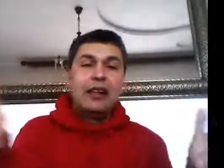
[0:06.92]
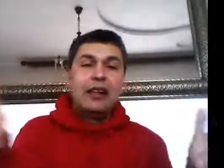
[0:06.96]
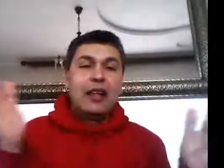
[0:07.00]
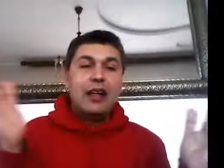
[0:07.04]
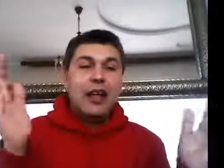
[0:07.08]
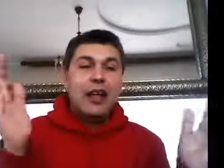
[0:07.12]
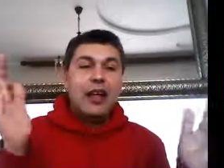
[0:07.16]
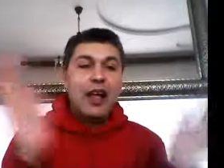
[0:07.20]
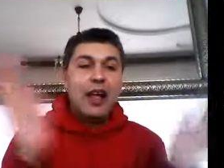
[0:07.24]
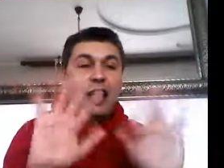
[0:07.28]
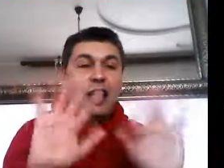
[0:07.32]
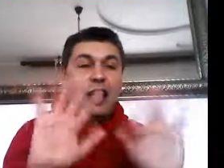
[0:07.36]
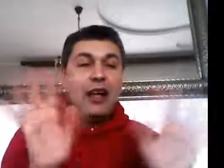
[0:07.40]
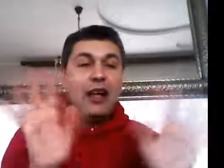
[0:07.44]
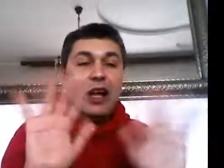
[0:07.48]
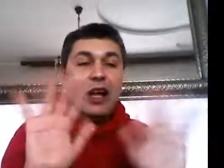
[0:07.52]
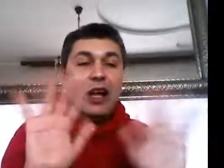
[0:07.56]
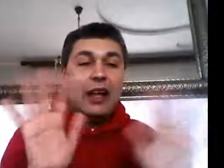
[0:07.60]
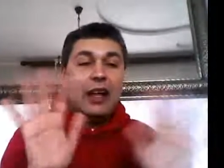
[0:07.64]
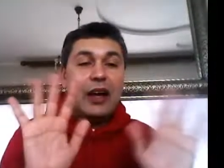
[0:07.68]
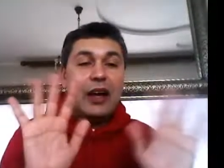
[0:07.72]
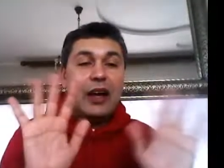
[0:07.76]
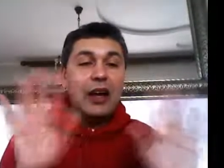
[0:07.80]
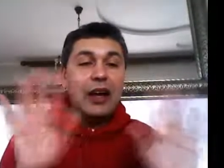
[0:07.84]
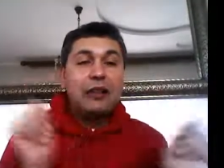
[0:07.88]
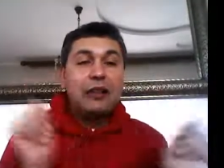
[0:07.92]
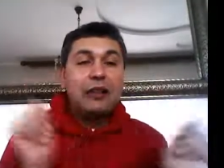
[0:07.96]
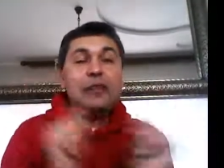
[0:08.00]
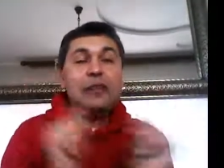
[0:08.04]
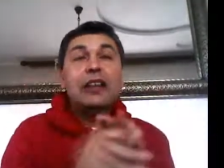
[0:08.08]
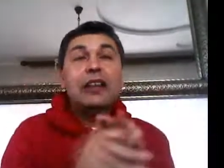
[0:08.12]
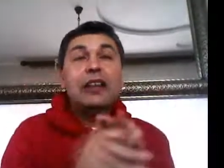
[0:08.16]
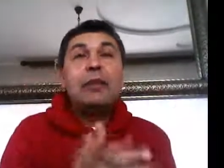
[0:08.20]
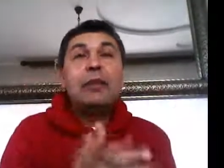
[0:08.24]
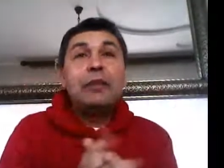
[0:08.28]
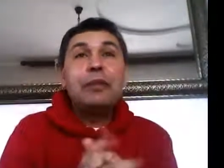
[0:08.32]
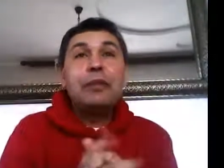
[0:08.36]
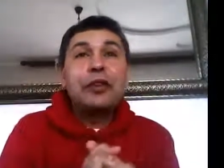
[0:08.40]
hello
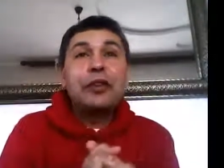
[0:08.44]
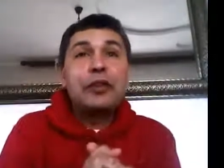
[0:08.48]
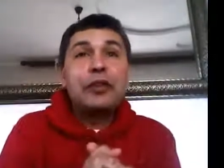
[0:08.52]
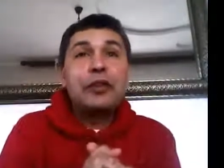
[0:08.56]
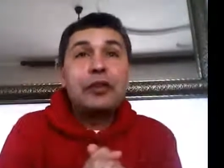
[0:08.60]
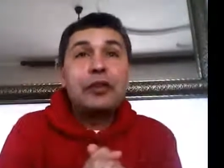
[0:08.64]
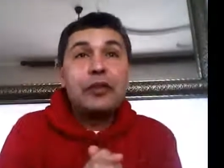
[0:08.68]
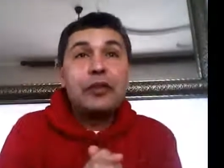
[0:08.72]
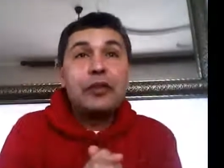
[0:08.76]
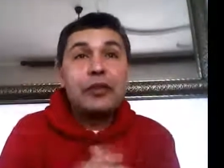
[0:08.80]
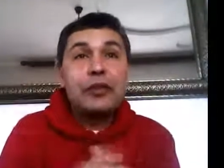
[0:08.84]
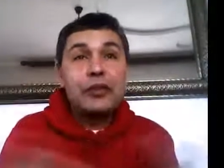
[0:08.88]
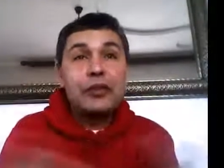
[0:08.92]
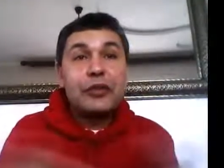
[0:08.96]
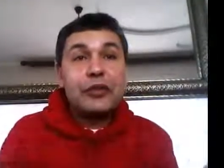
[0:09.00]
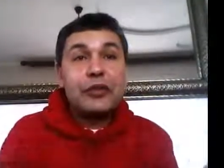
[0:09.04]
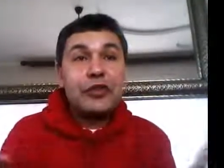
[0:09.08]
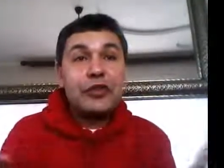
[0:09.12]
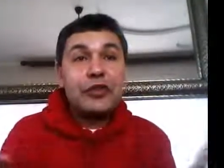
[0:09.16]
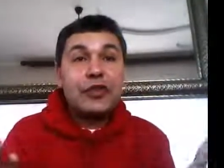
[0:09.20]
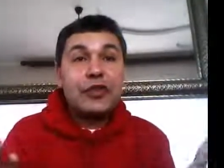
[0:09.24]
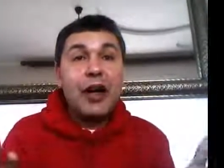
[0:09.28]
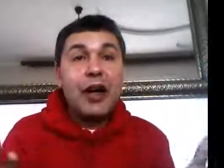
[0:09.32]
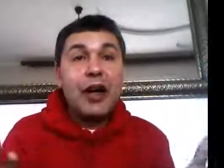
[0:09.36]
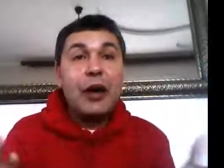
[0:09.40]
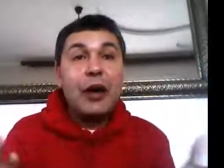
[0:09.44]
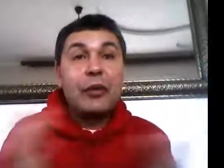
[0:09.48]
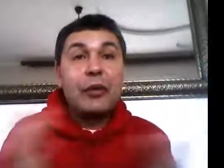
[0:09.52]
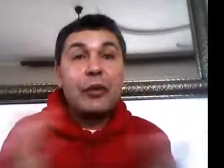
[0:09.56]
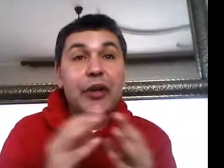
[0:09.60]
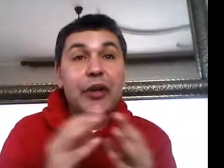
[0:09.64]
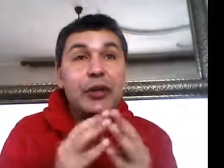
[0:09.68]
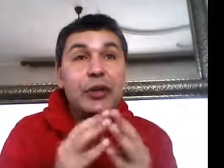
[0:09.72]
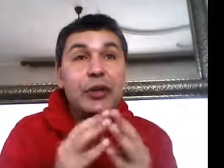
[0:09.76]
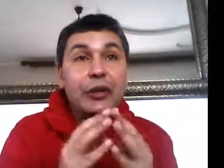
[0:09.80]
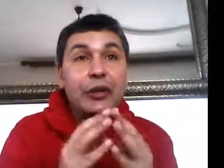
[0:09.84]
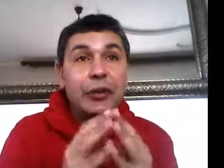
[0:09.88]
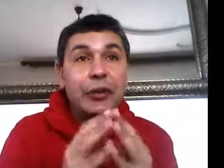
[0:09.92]
flippers. How are
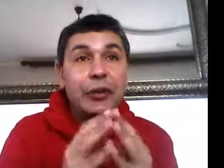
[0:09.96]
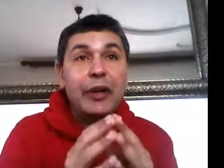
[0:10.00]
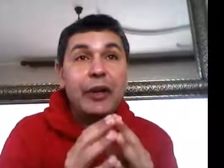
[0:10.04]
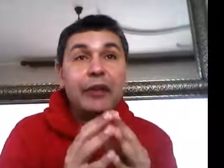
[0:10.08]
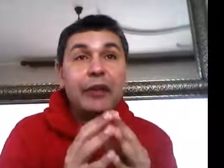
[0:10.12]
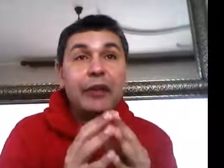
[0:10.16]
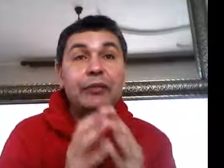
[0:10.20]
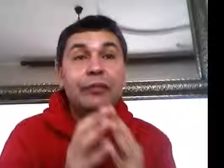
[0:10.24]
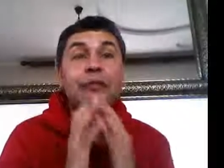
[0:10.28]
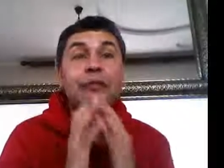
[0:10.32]
you doing?